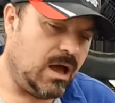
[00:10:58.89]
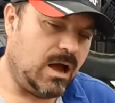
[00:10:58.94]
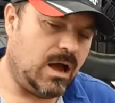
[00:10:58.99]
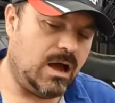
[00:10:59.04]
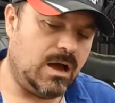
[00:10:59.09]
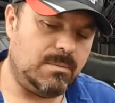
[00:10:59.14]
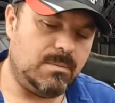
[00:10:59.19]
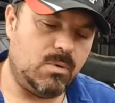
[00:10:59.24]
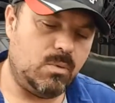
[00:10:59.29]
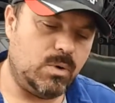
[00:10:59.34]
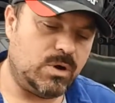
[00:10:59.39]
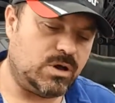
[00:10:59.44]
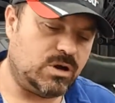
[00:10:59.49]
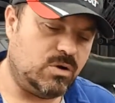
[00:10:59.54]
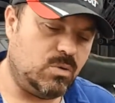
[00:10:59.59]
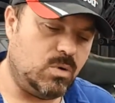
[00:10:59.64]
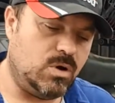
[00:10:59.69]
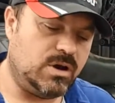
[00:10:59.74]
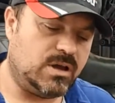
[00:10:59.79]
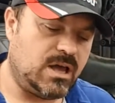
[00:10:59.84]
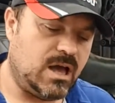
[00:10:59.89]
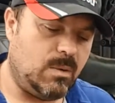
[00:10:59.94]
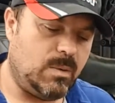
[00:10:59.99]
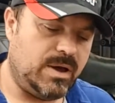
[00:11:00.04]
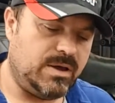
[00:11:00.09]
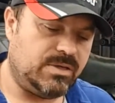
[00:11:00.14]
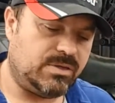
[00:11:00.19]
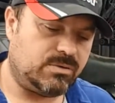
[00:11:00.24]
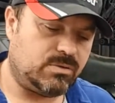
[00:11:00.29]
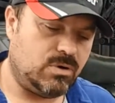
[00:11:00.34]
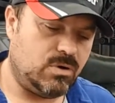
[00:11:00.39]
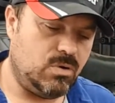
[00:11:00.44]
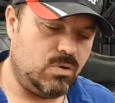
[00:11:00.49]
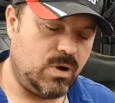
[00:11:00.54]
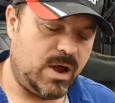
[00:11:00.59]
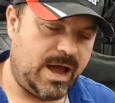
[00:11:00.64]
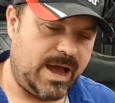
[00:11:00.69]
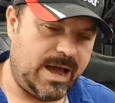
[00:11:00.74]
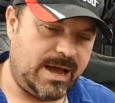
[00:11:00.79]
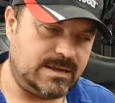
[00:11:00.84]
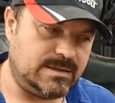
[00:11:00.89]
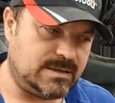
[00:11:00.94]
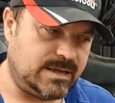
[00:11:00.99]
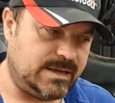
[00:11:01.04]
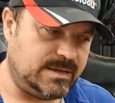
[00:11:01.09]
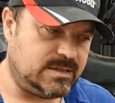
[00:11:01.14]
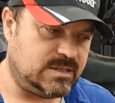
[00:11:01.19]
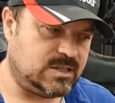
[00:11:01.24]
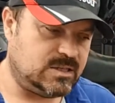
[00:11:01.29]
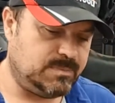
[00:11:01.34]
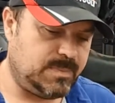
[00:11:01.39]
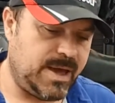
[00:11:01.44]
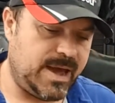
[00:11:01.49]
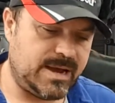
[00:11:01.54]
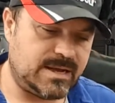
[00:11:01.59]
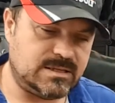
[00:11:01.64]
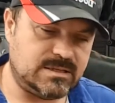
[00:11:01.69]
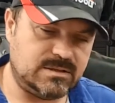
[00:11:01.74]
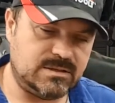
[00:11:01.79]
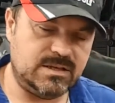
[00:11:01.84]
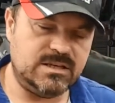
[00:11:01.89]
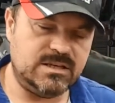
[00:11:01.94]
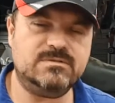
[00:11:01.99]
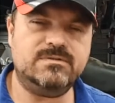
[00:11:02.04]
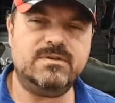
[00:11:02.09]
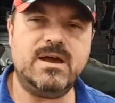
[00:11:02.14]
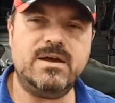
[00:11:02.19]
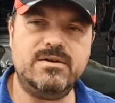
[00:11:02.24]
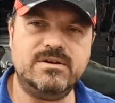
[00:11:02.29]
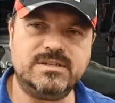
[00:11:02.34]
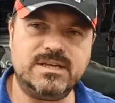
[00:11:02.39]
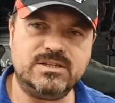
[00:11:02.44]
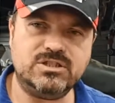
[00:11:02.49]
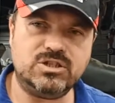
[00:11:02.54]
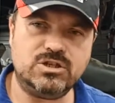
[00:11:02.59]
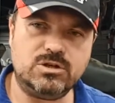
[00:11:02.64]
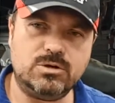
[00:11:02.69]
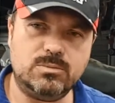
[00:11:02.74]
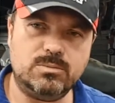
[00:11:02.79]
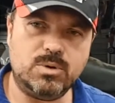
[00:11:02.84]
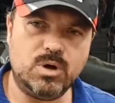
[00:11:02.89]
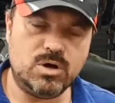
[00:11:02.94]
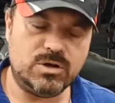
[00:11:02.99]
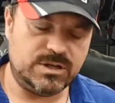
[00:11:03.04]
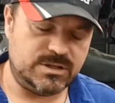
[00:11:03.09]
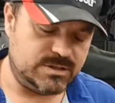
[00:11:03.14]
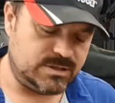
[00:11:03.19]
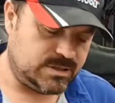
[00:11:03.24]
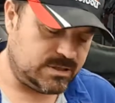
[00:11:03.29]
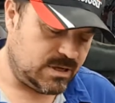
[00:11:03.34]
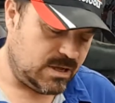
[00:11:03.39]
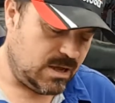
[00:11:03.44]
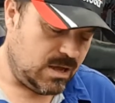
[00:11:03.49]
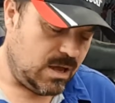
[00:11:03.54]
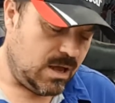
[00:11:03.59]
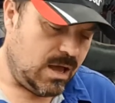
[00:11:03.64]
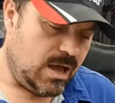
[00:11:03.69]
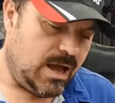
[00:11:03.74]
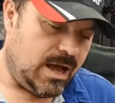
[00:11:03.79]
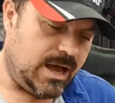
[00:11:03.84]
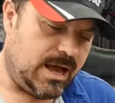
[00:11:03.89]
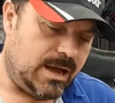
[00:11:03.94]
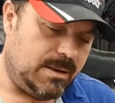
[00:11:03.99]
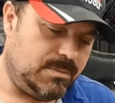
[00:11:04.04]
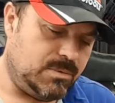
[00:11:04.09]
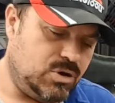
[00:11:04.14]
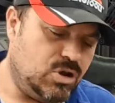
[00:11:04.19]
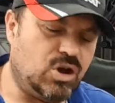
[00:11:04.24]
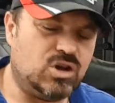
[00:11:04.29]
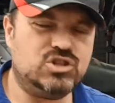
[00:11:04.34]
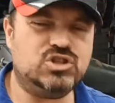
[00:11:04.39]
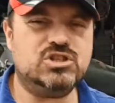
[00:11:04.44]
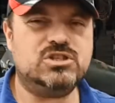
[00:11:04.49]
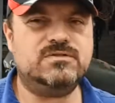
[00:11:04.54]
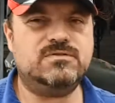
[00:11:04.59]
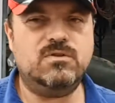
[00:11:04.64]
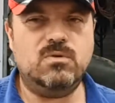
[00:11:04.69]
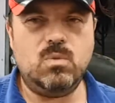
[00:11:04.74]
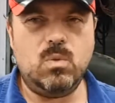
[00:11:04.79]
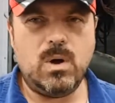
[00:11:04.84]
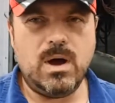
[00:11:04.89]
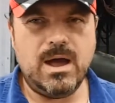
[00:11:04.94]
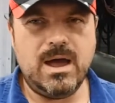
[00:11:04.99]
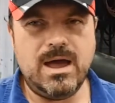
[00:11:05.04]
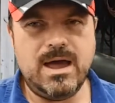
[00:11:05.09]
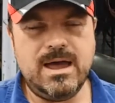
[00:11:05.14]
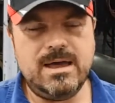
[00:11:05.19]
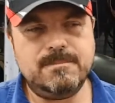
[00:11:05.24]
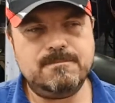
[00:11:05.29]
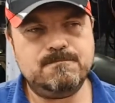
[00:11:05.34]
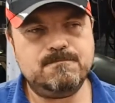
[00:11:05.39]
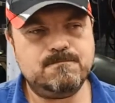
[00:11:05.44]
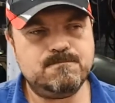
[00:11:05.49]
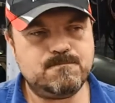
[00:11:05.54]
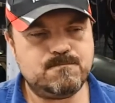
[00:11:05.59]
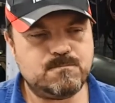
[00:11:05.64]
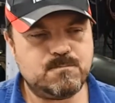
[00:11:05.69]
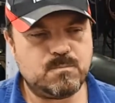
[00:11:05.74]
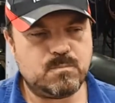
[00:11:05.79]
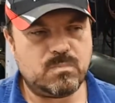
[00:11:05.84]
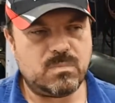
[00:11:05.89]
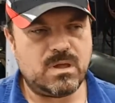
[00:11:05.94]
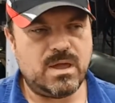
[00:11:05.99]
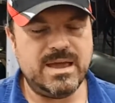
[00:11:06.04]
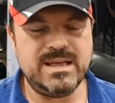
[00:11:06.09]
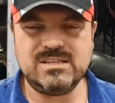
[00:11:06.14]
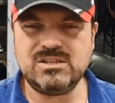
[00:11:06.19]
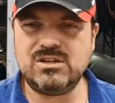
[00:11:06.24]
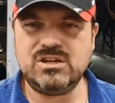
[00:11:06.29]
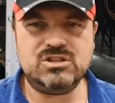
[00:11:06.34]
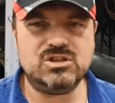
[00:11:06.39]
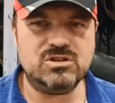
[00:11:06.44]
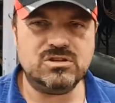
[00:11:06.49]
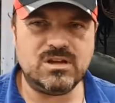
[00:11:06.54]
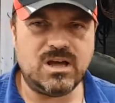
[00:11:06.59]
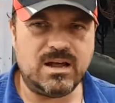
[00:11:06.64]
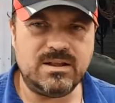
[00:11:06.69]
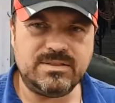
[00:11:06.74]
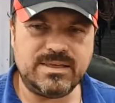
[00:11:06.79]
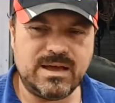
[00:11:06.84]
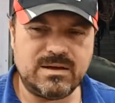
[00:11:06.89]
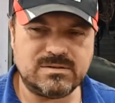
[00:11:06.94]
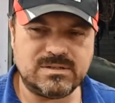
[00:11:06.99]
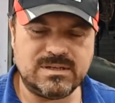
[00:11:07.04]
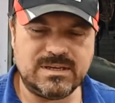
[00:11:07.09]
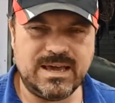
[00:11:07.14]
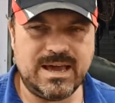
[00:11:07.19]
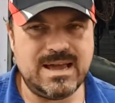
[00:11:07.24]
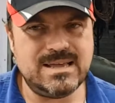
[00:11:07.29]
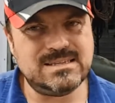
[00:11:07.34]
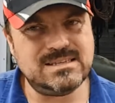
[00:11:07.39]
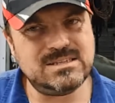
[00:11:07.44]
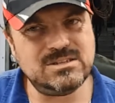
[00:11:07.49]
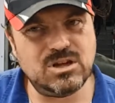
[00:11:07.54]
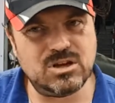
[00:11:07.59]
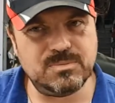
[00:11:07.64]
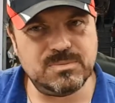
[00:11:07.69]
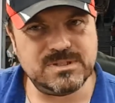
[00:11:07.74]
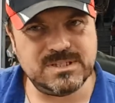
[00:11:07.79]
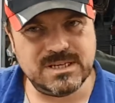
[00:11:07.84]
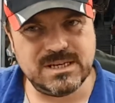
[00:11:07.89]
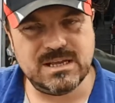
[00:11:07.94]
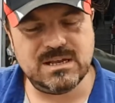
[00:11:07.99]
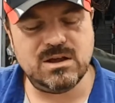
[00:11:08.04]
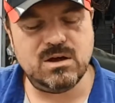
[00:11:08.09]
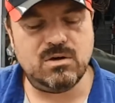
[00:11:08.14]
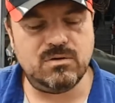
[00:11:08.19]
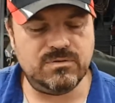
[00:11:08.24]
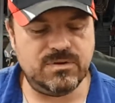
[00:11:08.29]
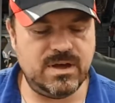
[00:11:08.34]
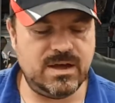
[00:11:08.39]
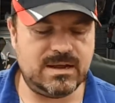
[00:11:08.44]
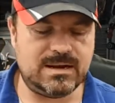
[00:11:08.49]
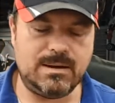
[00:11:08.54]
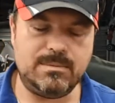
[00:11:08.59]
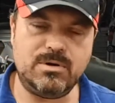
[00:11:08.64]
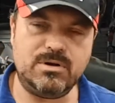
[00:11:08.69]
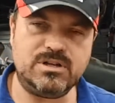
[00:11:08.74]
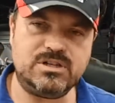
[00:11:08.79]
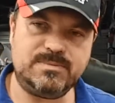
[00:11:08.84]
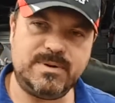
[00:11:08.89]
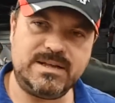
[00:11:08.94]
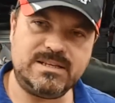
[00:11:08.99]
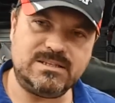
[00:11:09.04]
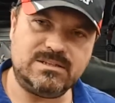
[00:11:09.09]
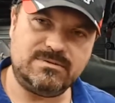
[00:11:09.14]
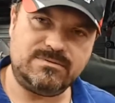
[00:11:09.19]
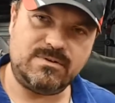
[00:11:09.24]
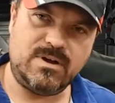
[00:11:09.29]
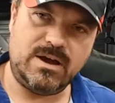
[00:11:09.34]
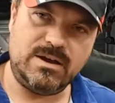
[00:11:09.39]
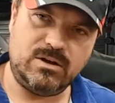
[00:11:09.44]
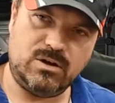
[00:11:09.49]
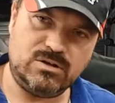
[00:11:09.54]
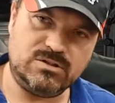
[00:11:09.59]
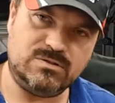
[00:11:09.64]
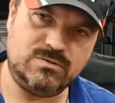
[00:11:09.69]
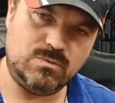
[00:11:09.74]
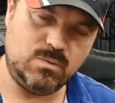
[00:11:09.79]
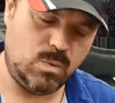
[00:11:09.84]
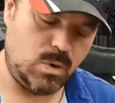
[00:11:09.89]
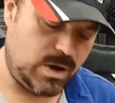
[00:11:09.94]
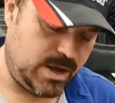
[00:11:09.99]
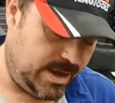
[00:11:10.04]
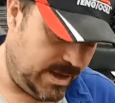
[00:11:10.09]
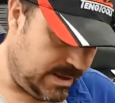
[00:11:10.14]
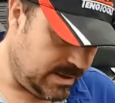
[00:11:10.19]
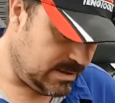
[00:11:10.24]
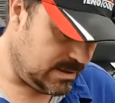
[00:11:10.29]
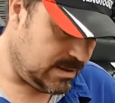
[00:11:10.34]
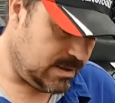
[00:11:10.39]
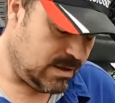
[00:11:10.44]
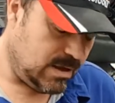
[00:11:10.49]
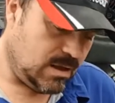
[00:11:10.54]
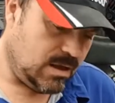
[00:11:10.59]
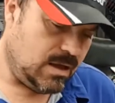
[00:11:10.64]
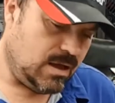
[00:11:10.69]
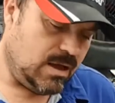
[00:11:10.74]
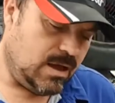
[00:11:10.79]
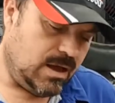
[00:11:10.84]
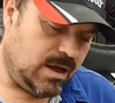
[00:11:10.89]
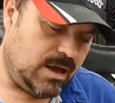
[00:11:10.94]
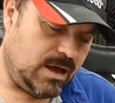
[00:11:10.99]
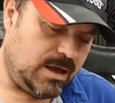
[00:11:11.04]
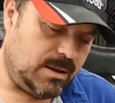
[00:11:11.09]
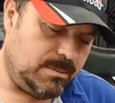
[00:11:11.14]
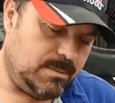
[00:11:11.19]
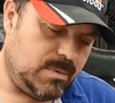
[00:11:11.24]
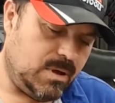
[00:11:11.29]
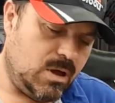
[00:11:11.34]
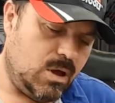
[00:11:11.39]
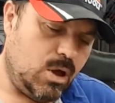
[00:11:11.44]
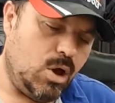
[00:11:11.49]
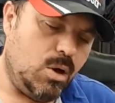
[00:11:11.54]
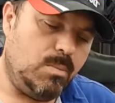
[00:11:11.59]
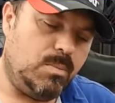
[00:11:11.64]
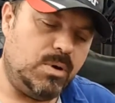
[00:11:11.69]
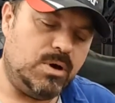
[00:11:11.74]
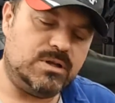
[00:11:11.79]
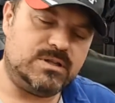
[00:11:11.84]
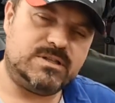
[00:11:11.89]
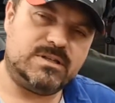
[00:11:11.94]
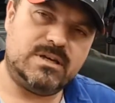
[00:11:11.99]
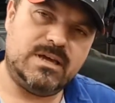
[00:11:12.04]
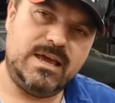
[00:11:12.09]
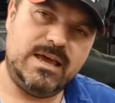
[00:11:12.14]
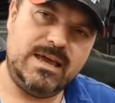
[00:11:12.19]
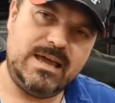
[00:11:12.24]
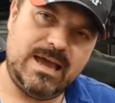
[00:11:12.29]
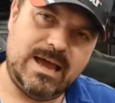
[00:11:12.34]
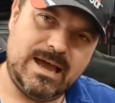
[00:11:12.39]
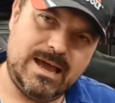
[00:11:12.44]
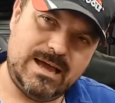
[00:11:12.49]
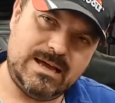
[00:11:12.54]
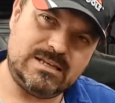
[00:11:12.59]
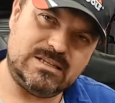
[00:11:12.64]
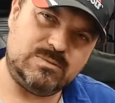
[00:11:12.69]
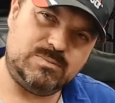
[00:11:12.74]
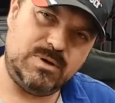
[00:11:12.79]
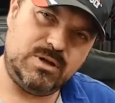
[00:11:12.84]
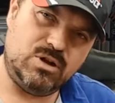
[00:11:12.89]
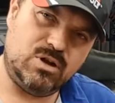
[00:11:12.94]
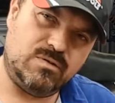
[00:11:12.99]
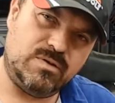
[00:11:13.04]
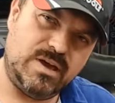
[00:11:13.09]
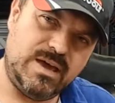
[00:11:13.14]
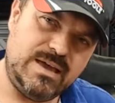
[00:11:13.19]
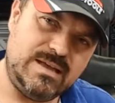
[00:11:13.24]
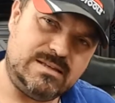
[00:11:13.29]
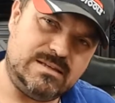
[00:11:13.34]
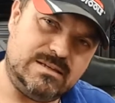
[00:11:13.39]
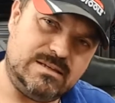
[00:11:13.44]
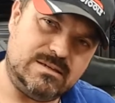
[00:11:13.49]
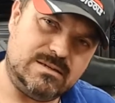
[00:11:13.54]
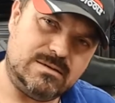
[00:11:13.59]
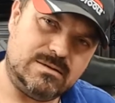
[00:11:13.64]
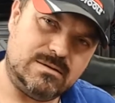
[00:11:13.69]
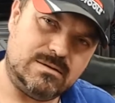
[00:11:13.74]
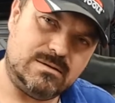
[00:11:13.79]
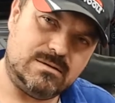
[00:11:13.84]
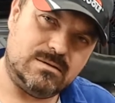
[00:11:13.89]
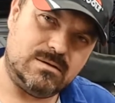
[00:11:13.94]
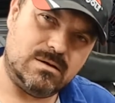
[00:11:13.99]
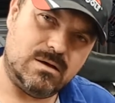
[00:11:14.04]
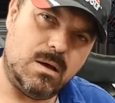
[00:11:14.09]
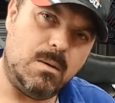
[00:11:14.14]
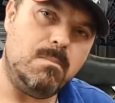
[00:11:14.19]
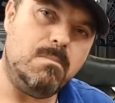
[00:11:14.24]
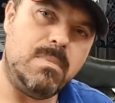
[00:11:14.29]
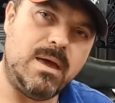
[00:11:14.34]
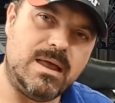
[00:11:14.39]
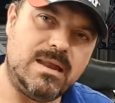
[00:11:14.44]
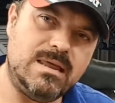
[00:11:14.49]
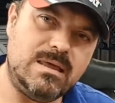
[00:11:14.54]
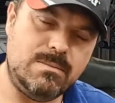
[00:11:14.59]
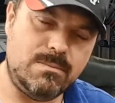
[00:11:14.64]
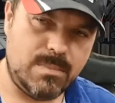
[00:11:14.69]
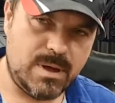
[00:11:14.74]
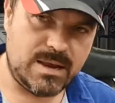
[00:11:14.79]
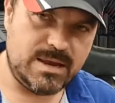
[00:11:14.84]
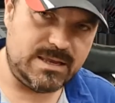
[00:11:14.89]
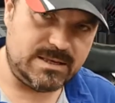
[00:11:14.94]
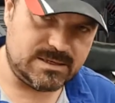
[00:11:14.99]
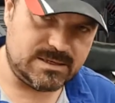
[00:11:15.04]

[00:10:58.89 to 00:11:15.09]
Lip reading: we're going to work our way through and inspect various engine components, not just for wear. It's only done 9,000 Ks, it's not a particularly old vehicle, I'm not expecting to find lots of wear, but it has been overheated many